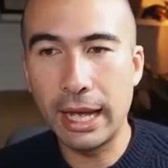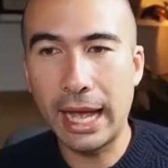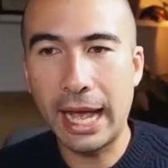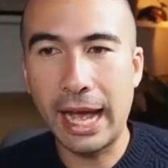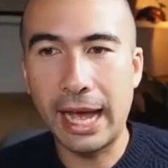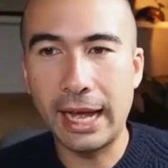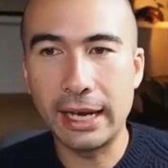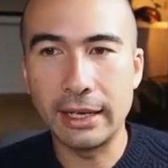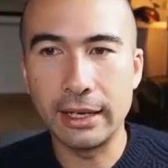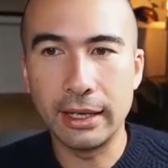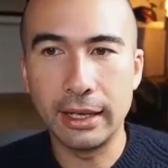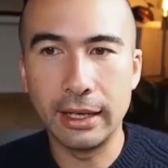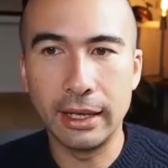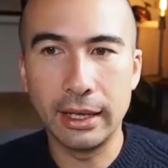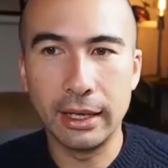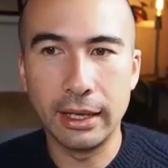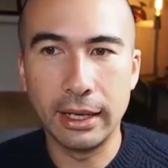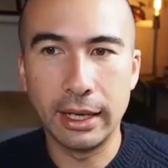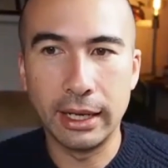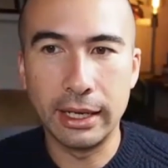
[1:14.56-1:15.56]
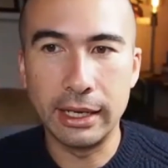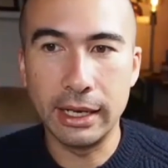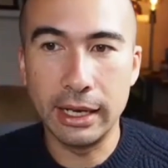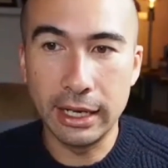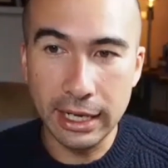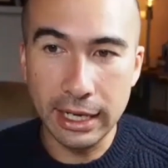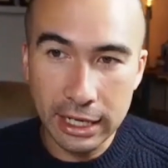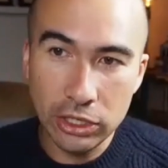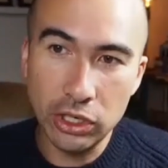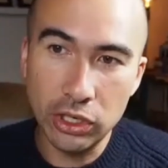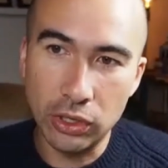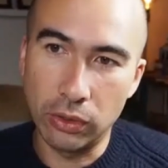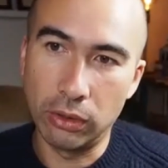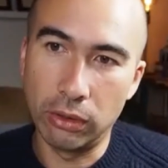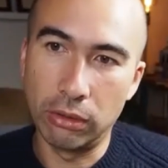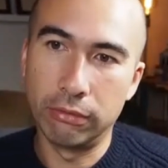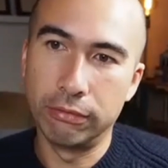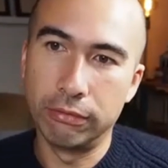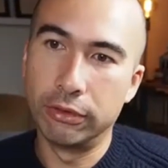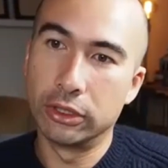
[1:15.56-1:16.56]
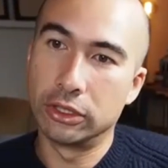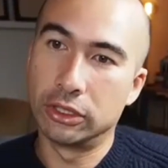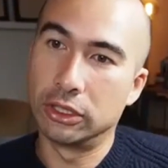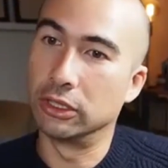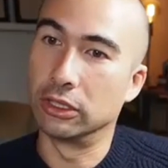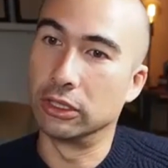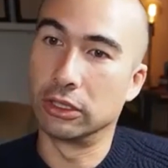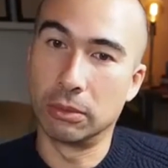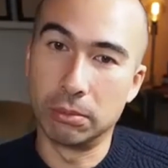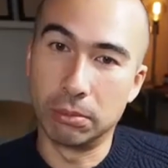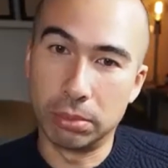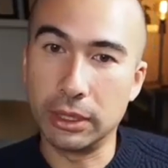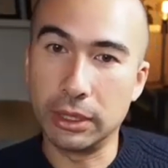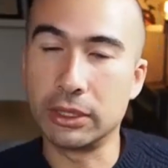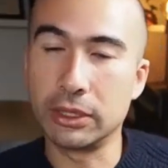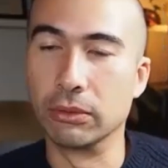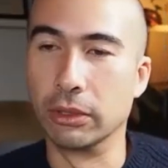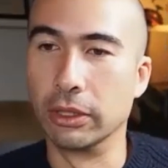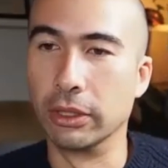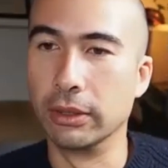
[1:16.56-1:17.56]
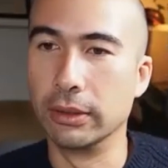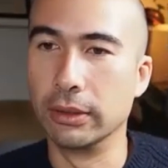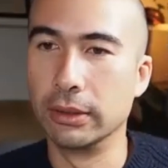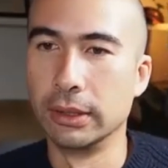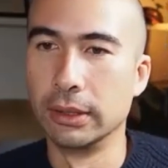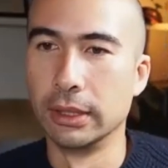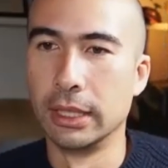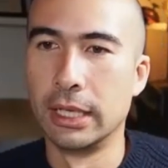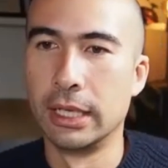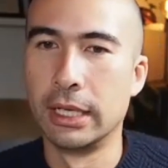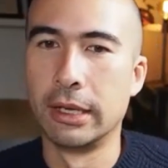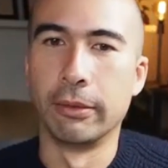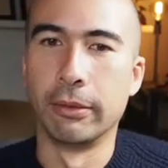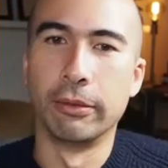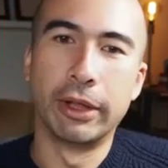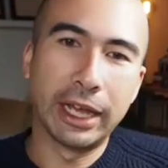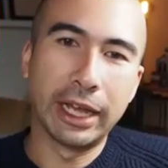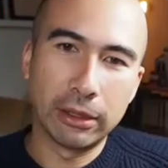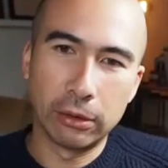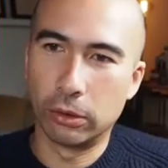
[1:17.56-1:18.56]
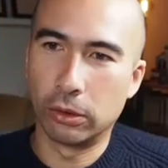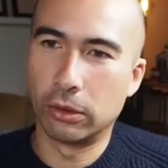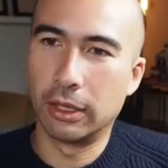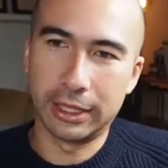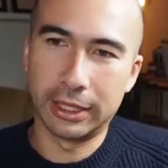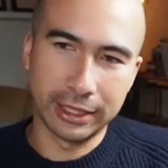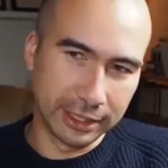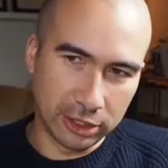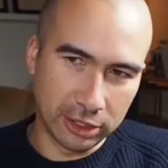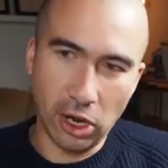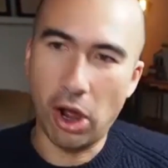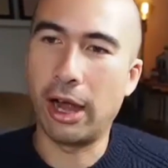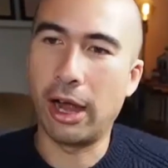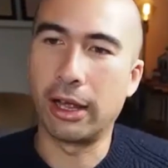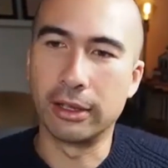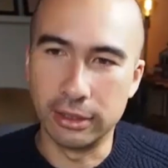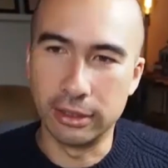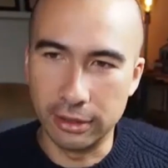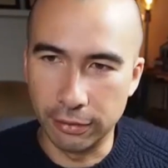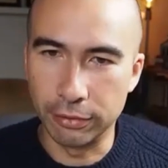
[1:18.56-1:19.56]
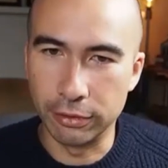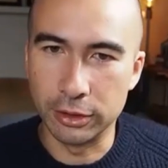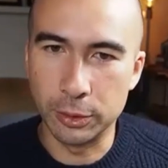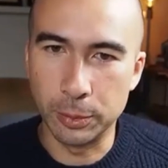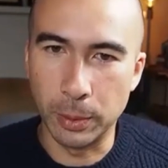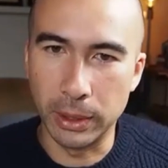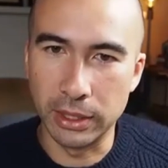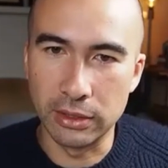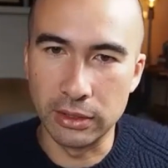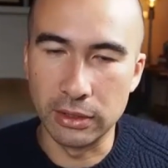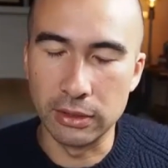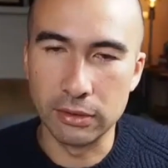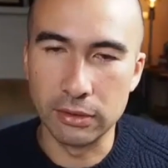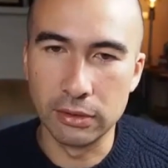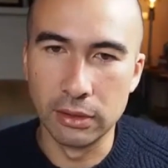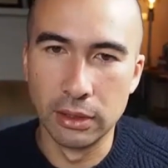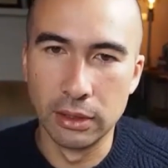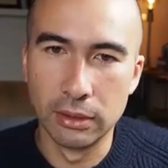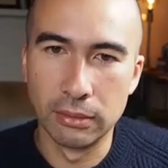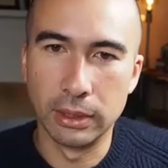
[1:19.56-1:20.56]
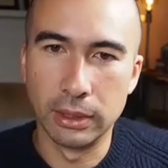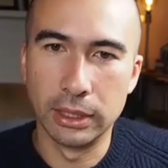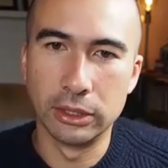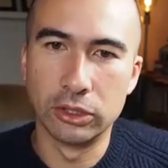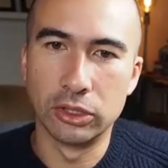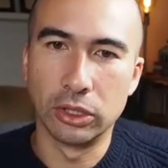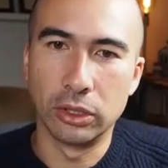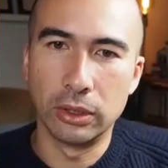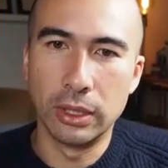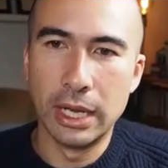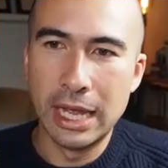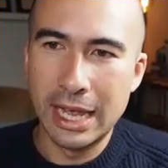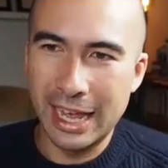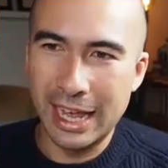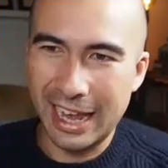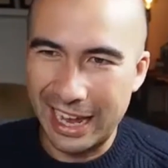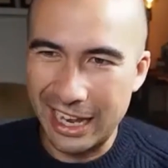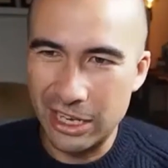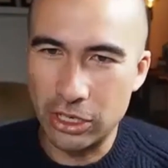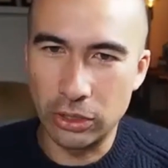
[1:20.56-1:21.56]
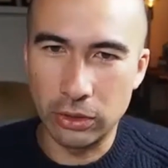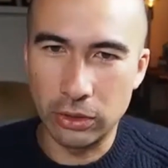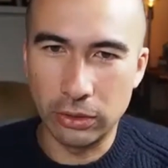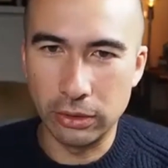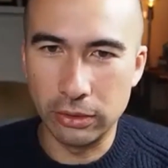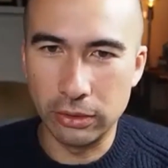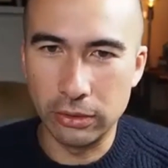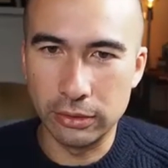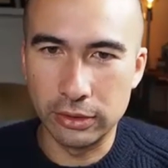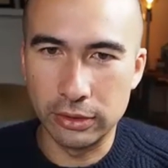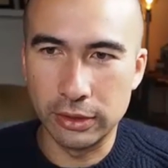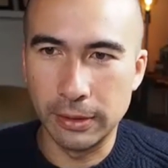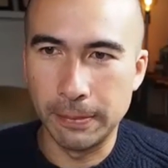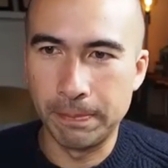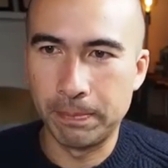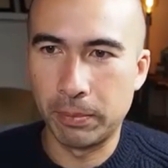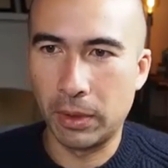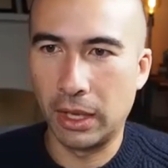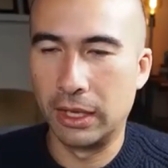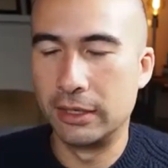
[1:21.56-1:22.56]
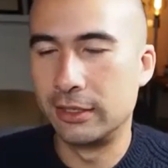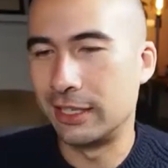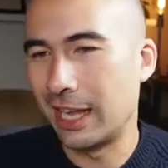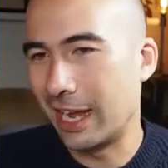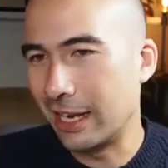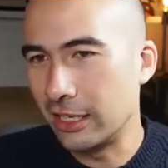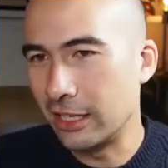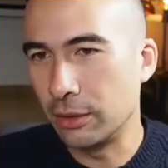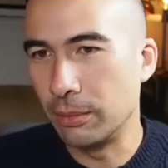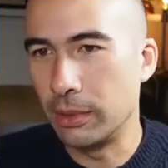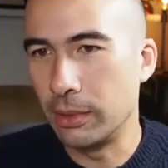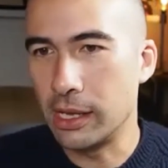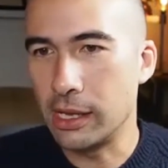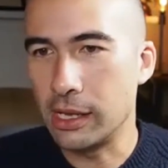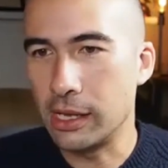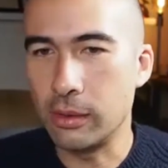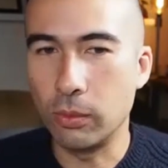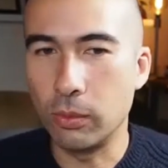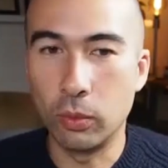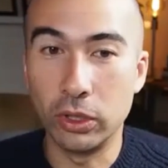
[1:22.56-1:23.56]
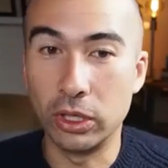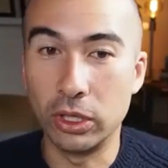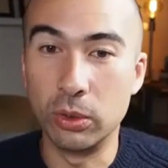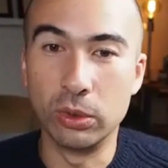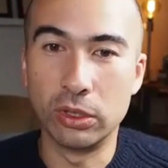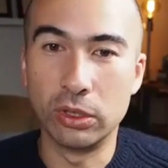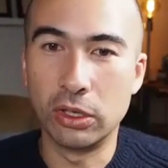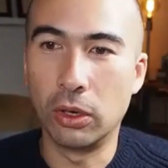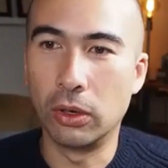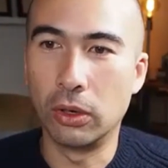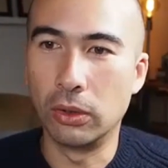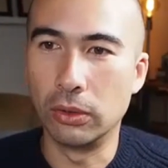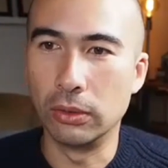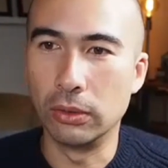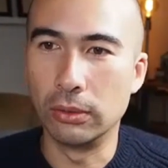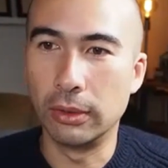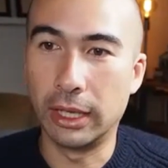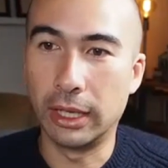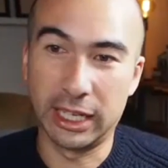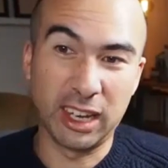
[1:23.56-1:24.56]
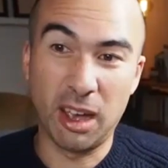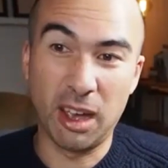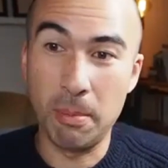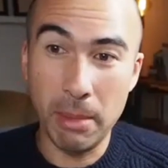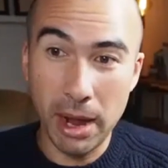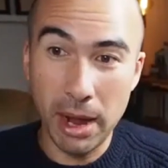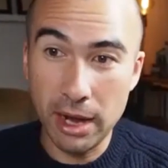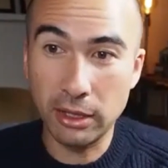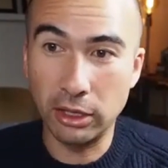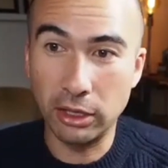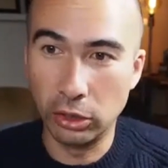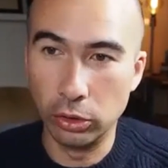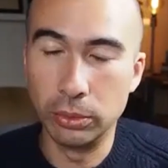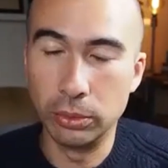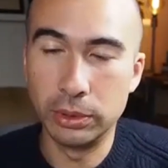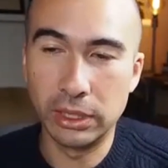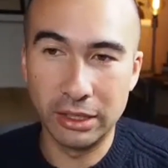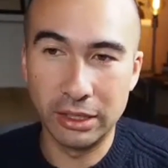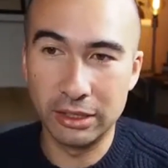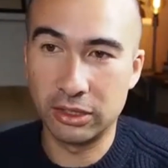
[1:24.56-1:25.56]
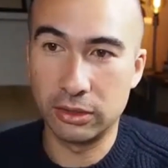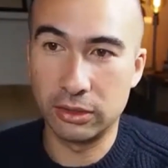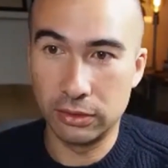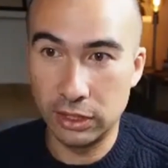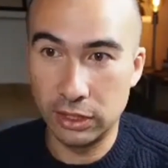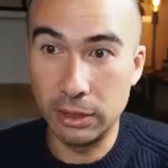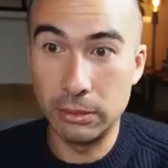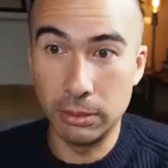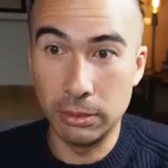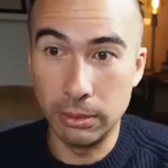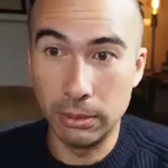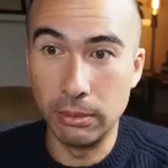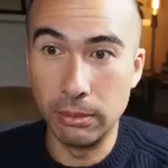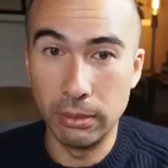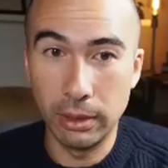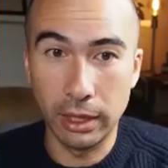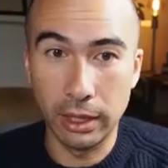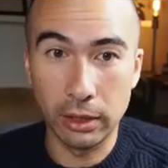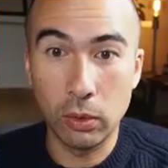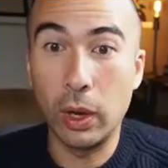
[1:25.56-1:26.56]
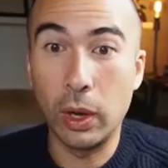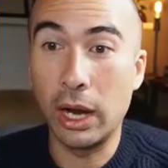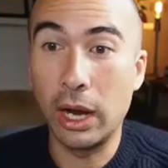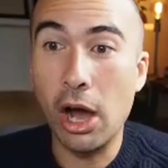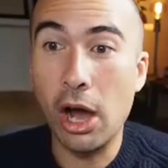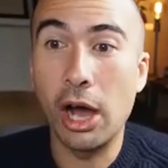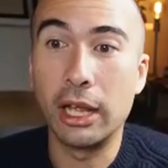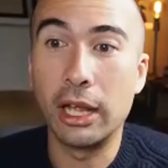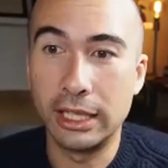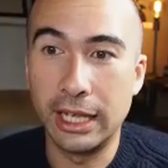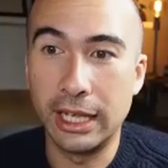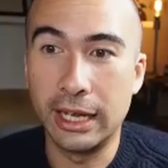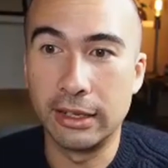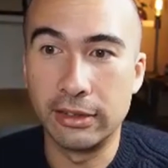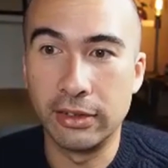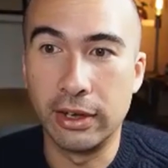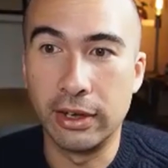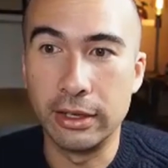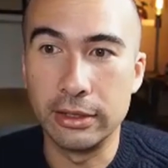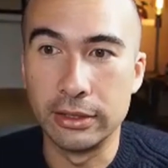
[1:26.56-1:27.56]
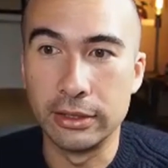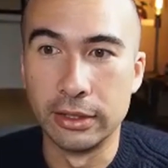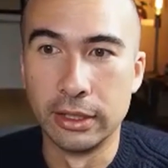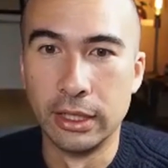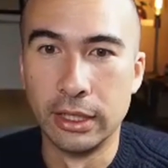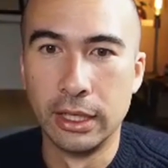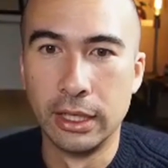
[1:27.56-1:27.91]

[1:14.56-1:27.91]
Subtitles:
at an engine oil versus a compressor oil, they look like entirely different species, right? So engine oils tend to be what you would call, like, among the lubricants, seem to be like quite highly additized.